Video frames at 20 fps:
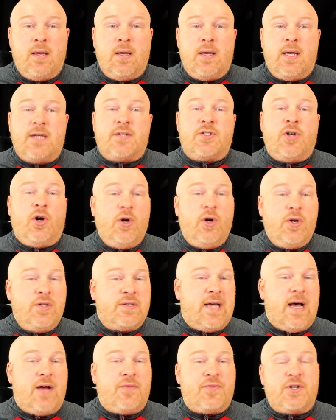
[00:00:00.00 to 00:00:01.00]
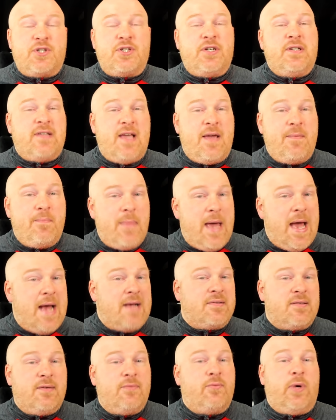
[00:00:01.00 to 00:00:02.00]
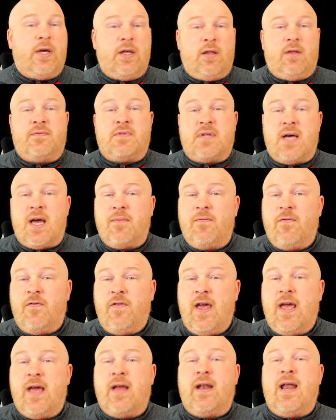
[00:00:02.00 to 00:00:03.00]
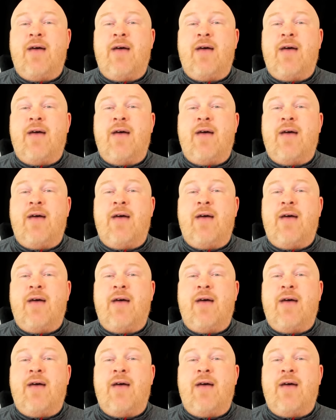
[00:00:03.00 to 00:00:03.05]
It turns out that she's a massive Wheel of Time fan,